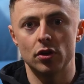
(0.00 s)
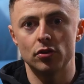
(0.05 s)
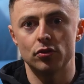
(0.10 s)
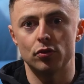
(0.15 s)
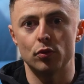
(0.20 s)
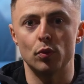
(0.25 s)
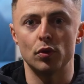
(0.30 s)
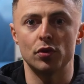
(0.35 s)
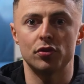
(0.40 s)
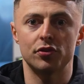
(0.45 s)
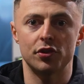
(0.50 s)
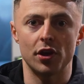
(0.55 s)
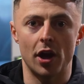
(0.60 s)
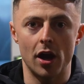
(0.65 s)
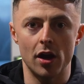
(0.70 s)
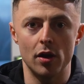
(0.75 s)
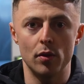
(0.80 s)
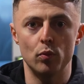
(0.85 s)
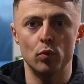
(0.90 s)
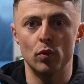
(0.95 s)
So we're
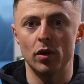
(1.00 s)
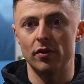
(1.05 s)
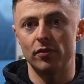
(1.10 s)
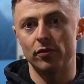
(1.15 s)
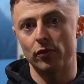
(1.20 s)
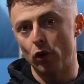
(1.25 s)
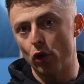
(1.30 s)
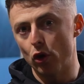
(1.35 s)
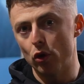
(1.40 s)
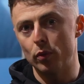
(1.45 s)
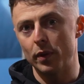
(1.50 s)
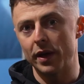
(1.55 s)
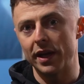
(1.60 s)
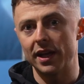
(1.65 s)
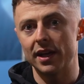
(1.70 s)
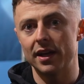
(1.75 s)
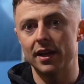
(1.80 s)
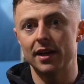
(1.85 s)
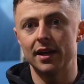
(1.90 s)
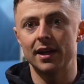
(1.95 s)
starting with low
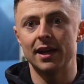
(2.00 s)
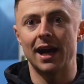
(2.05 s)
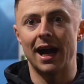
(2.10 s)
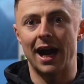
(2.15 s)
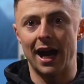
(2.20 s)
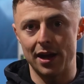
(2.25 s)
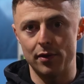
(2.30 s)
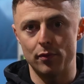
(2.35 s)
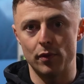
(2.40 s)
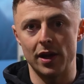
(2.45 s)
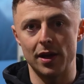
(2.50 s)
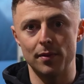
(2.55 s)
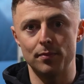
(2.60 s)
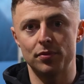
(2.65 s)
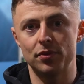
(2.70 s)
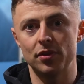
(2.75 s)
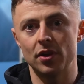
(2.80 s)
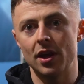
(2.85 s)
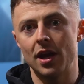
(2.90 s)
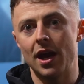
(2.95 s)
weight, high
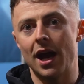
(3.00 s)
reps,